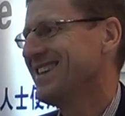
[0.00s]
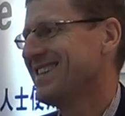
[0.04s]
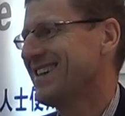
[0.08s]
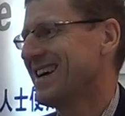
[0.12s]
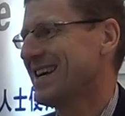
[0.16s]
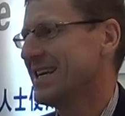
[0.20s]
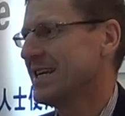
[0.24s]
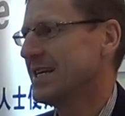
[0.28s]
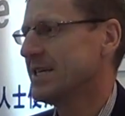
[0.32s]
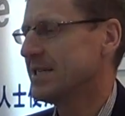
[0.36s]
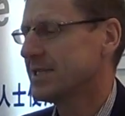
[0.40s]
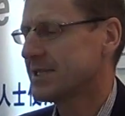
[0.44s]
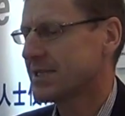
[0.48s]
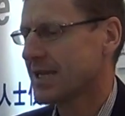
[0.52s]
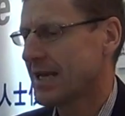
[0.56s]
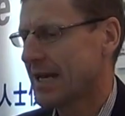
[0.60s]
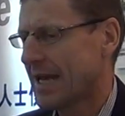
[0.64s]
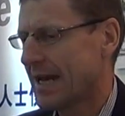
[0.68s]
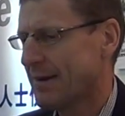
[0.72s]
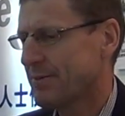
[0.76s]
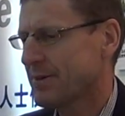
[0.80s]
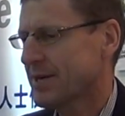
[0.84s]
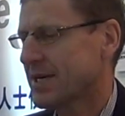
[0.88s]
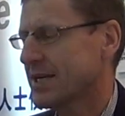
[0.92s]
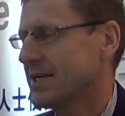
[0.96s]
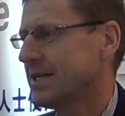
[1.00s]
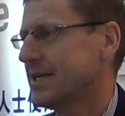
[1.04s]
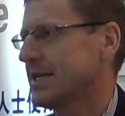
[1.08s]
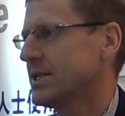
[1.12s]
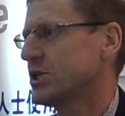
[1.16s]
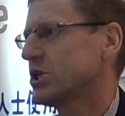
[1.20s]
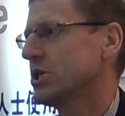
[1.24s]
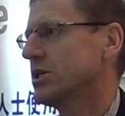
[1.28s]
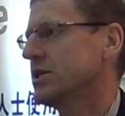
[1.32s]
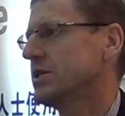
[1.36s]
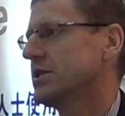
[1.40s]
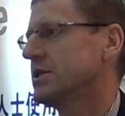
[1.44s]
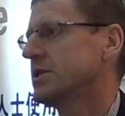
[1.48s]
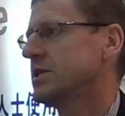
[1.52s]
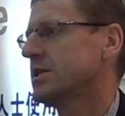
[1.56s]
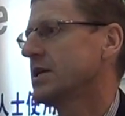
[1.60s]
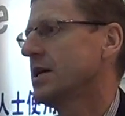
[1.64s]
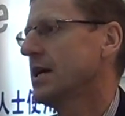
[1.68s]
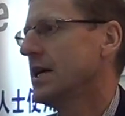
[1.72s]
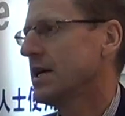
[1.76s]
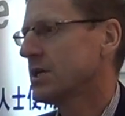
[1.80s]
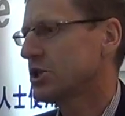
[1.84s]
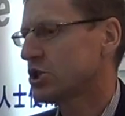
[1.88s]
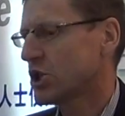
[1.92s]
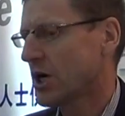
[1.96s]
That is the labour conditions,
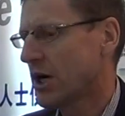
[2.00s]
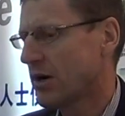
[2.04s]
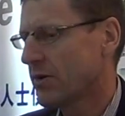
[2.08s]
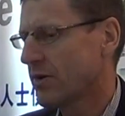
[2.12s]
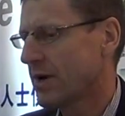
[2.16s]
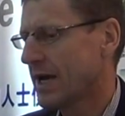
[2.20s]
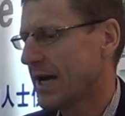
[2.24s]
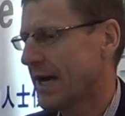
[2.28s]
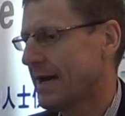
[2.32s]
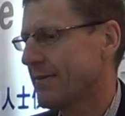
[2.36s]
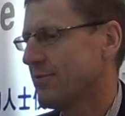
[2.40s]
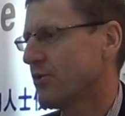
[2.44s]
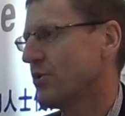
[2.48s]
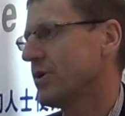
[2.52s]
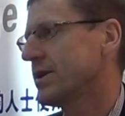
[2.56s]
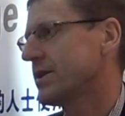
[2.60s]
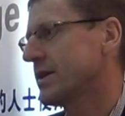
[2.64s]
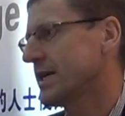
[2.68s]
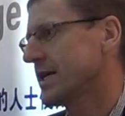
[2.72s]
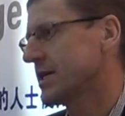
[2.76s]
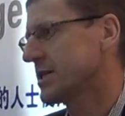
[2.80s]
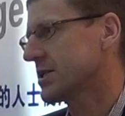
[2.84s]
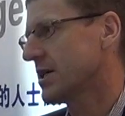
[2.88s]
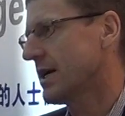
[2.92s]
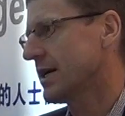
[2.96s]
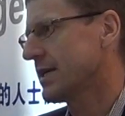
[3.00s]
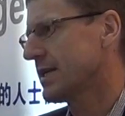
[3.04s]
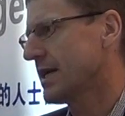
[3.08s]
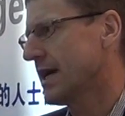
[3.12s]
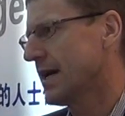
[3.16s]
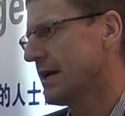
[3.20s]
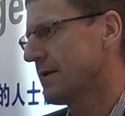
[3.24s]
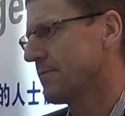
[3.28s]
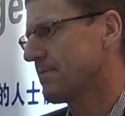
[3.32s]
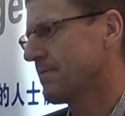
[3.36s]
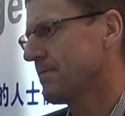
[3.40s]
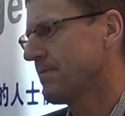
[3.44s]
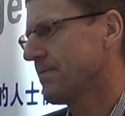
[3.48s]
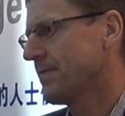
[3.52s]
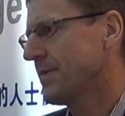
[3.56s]
child labour and things like that.